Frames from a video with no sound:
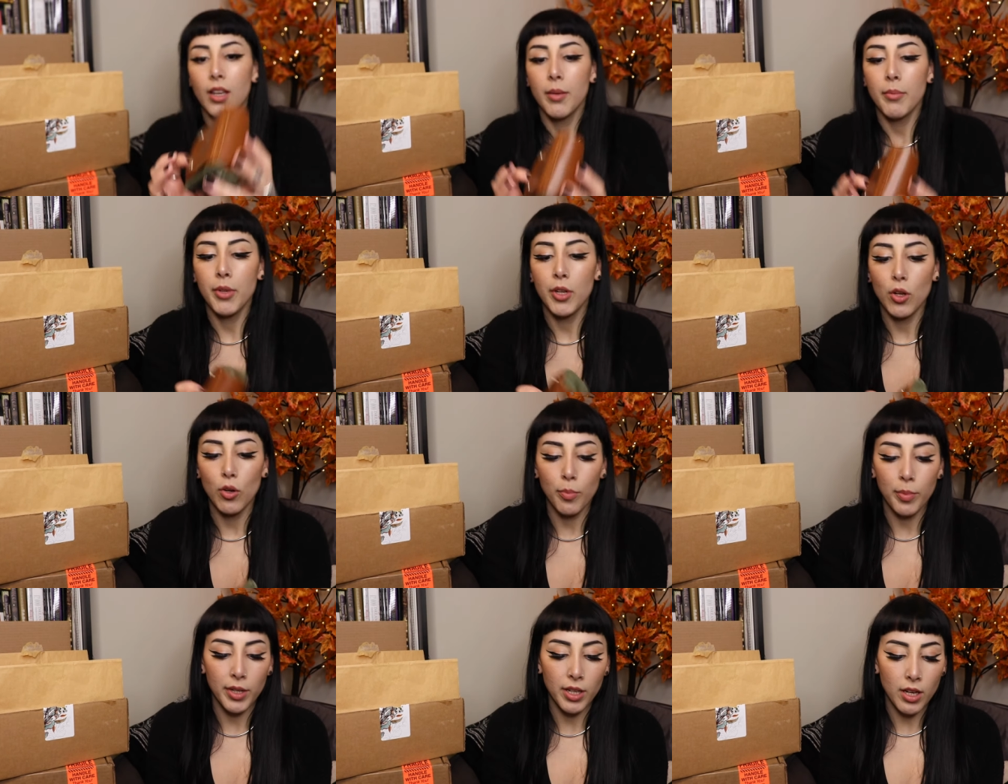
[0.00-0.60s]
I'm
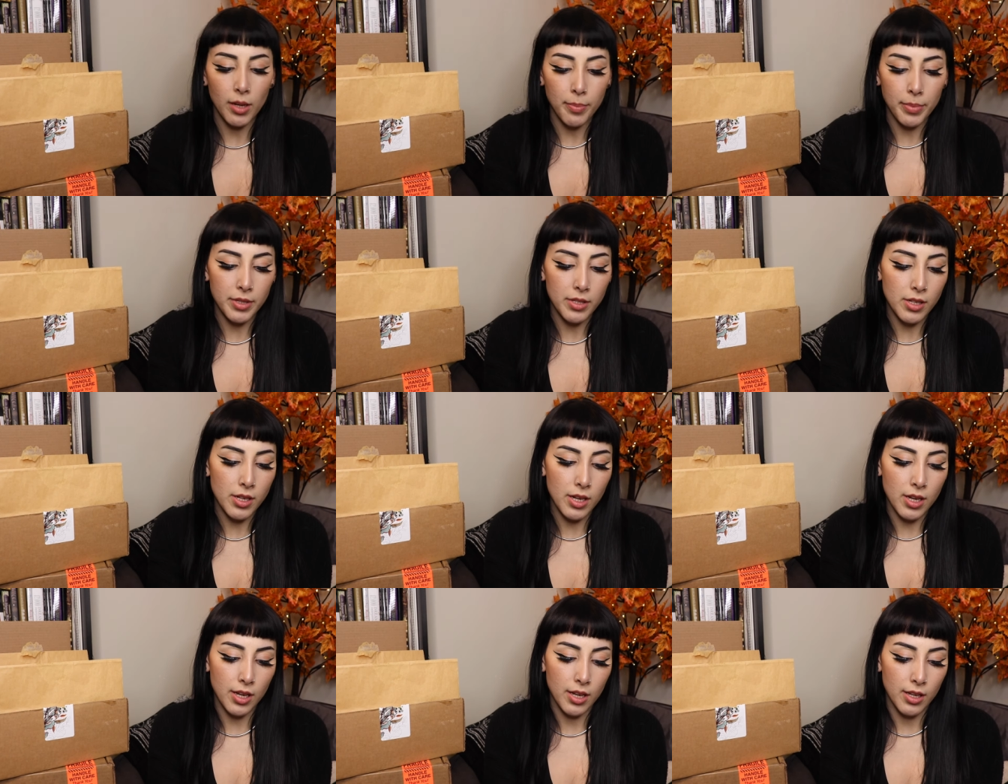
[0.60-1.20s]
gonna open it up and
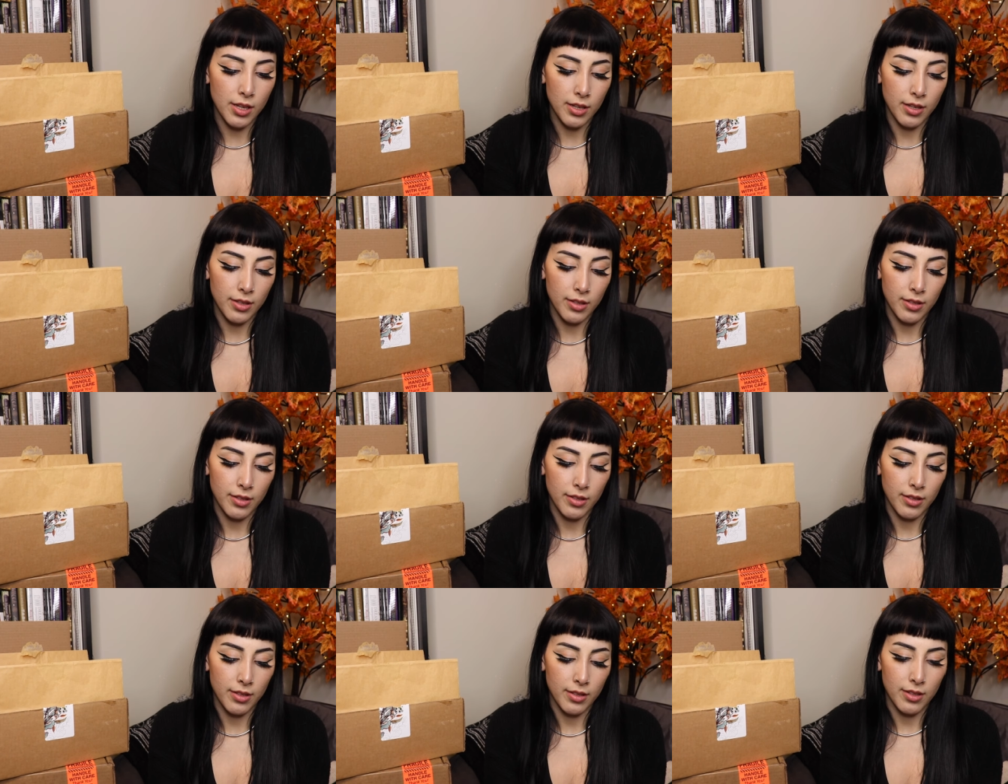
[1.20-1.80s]
see.
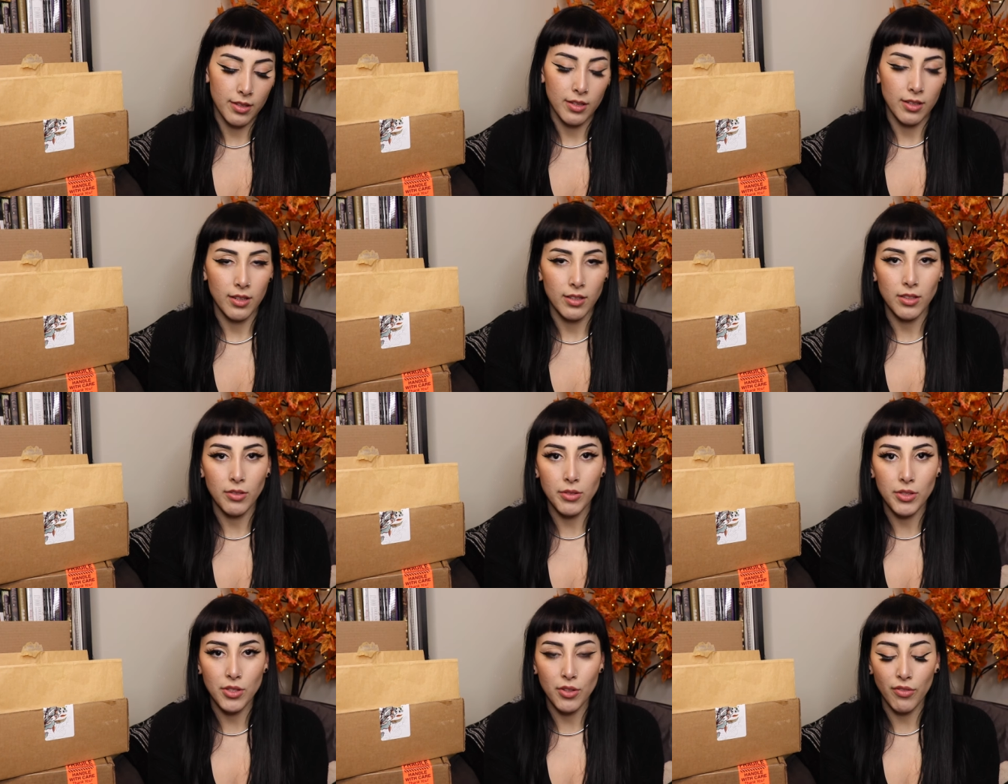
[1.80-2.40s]

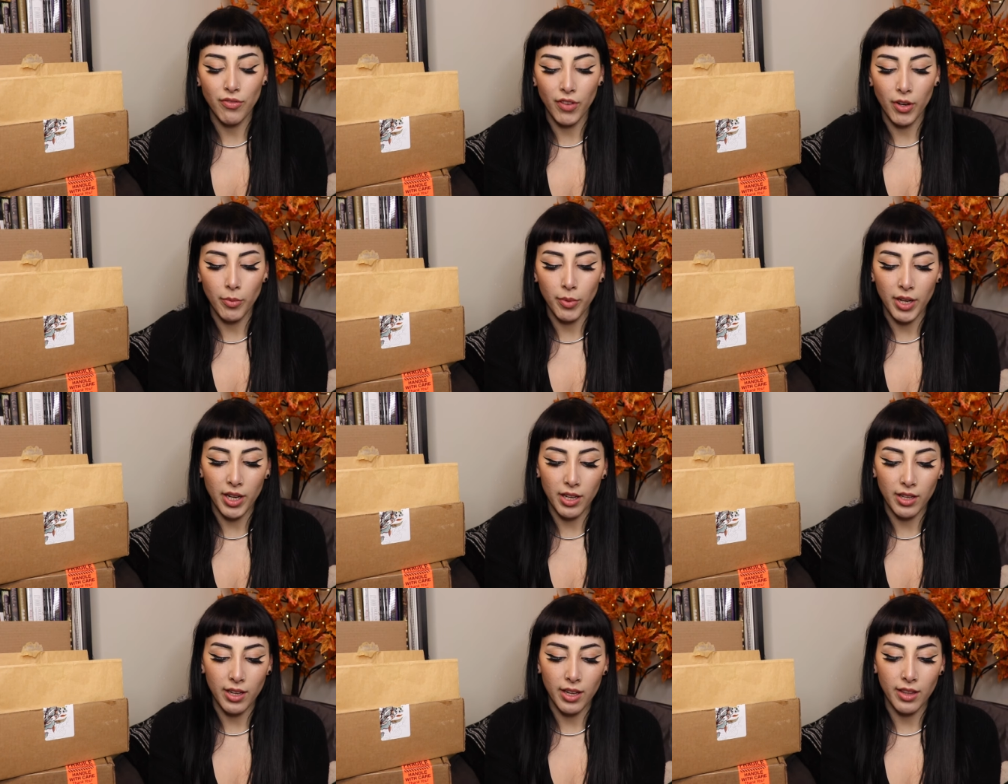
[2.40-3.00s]
It's always so fun
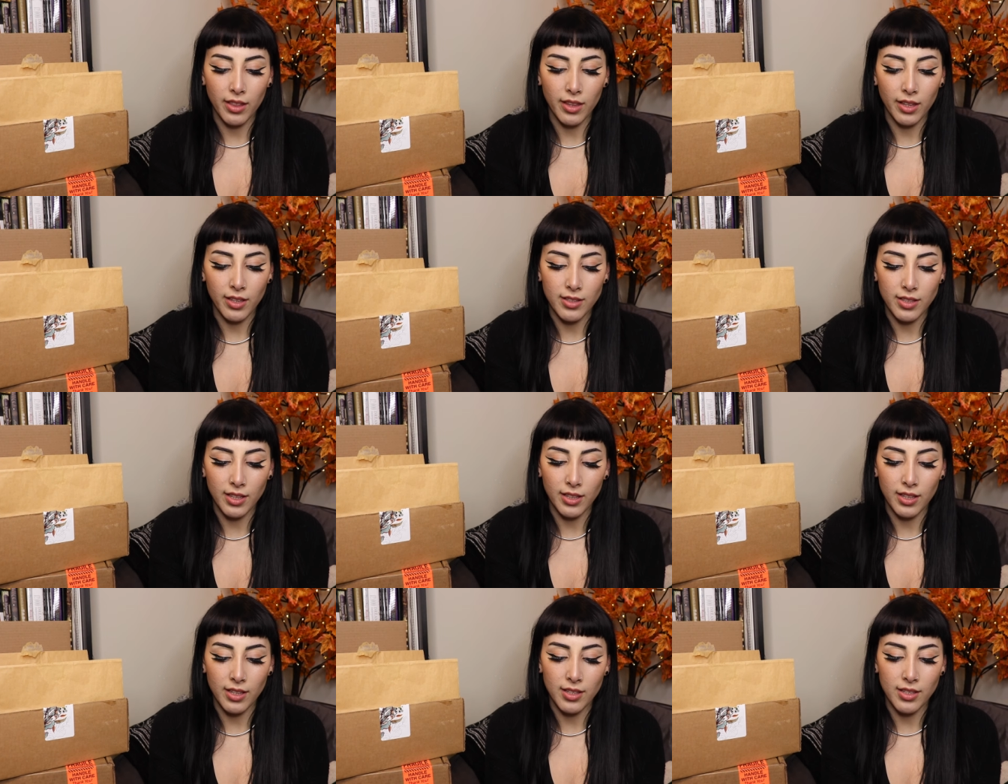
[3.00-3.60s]
when I get things
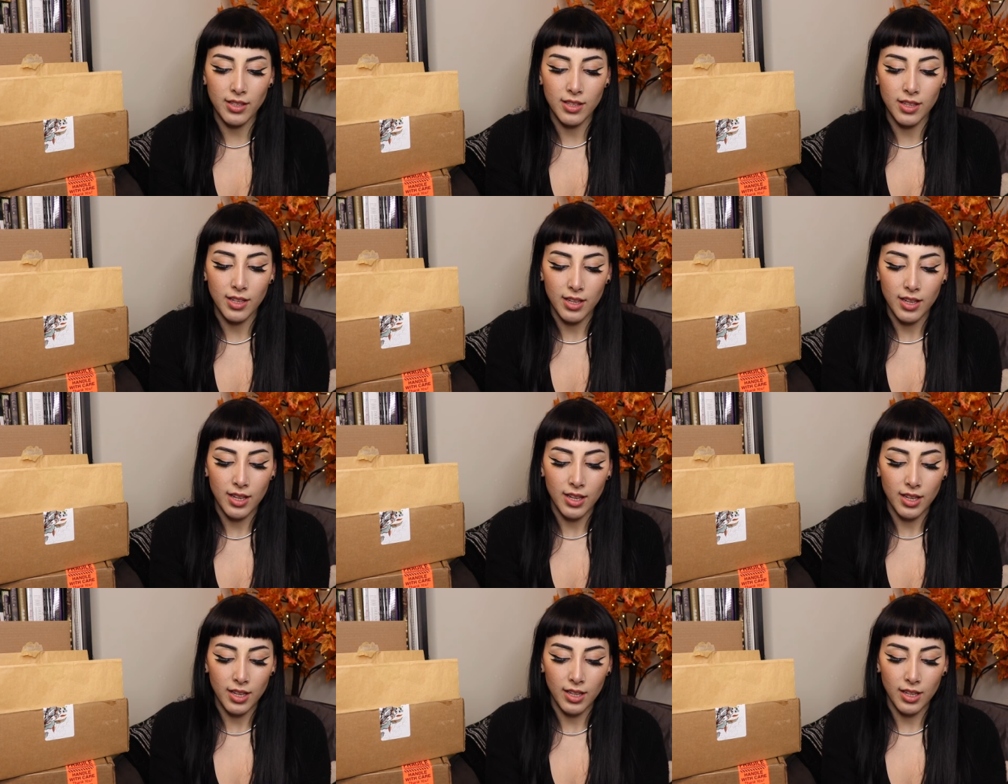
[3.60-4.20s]
like this.
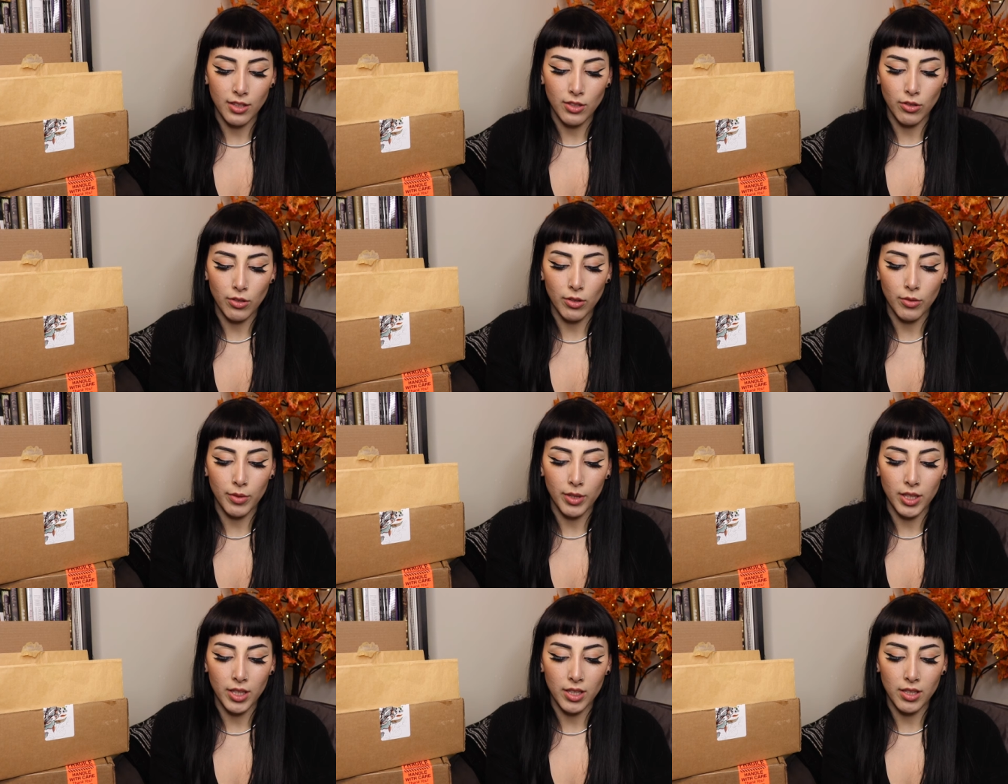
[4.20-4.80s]
I don't know
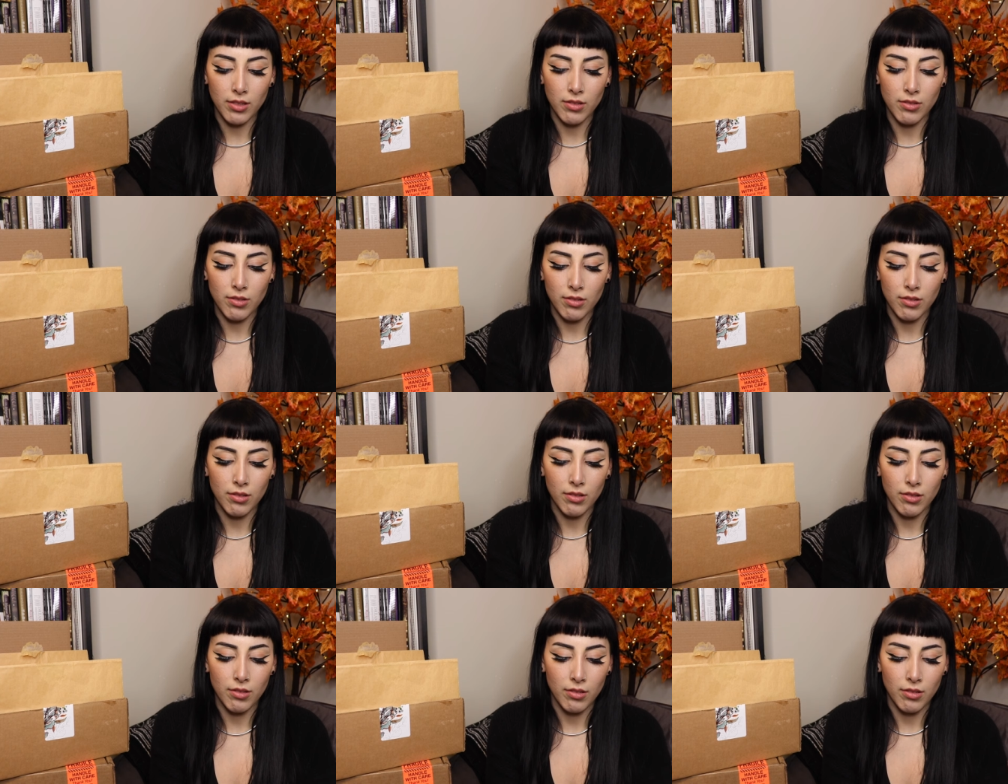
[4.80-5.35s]
what it is.